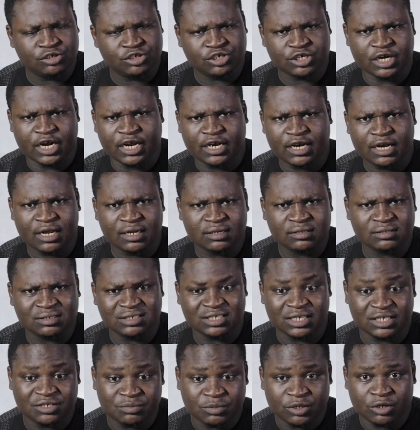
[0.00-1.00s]
China
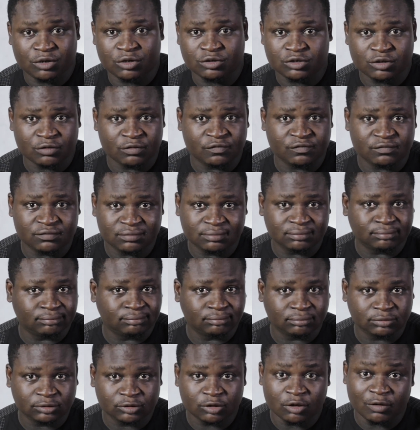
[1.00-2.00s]
just because of
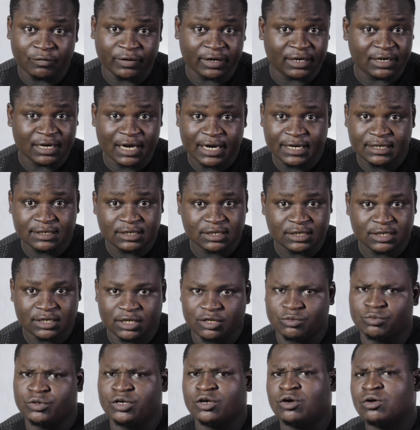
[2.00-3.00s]

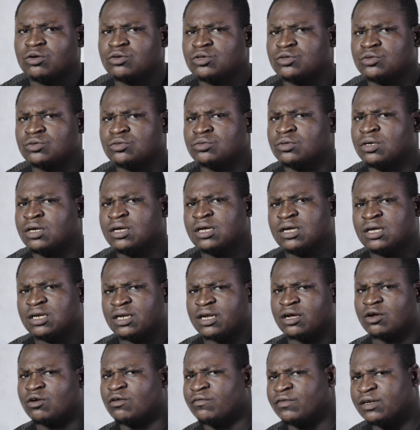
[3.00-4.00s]
COVID-19. And we all know
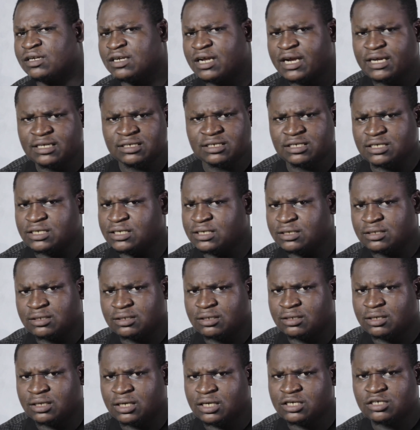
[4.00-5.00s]
that COVID-19
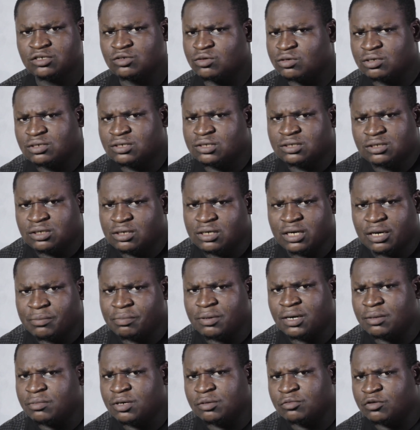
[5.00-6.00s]
is not a
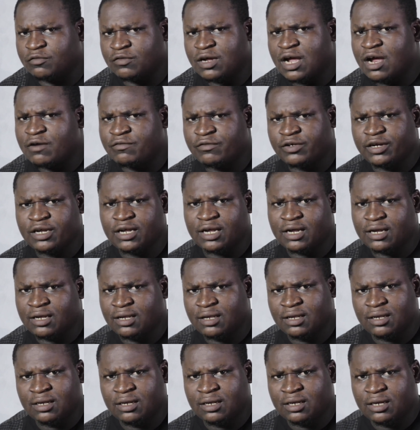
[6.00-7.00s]
problem of Africa,
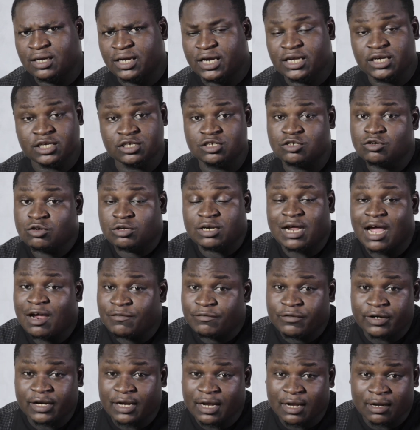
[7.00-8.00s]
and it's not
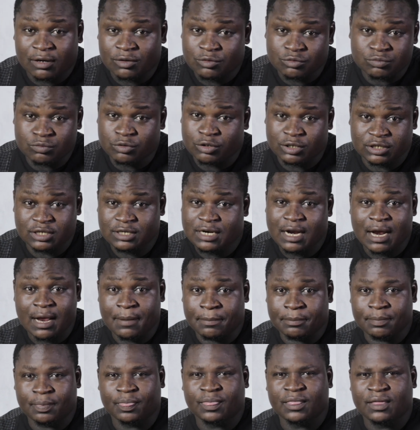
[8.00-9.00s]
Africa who brought it
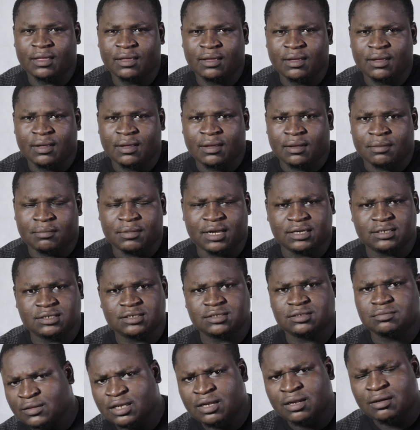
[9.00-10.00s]
up.
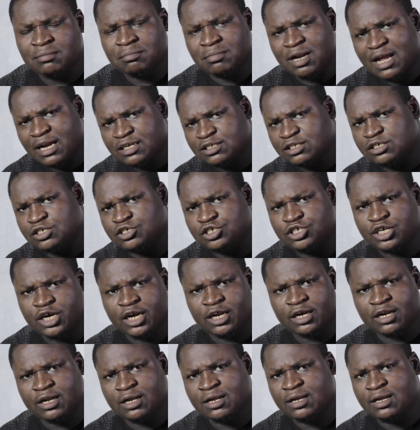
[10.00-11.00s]
But blacks in
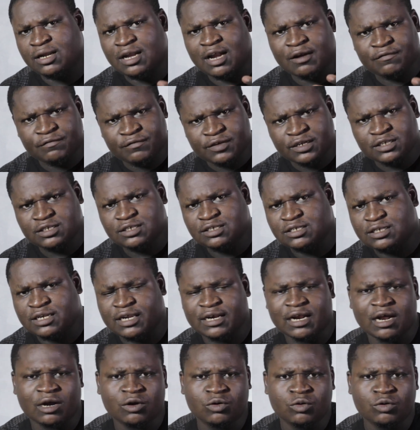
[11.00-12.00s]
China are facing
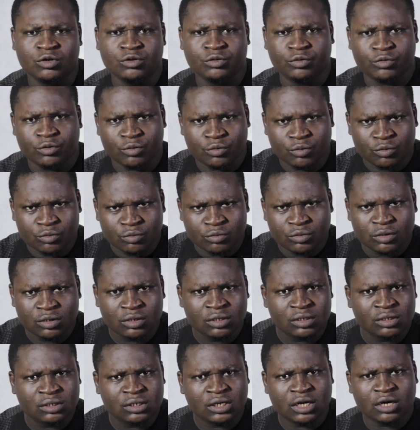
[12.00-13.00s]
and are going through
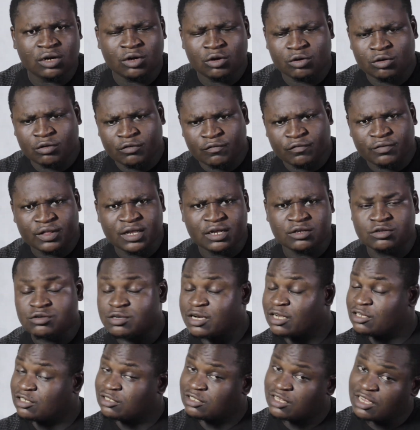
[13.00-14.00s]
a lot of things
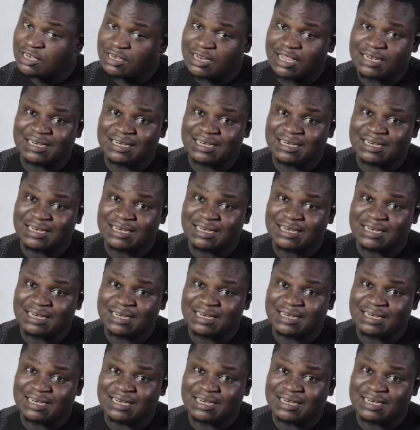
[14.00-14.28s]
to the extent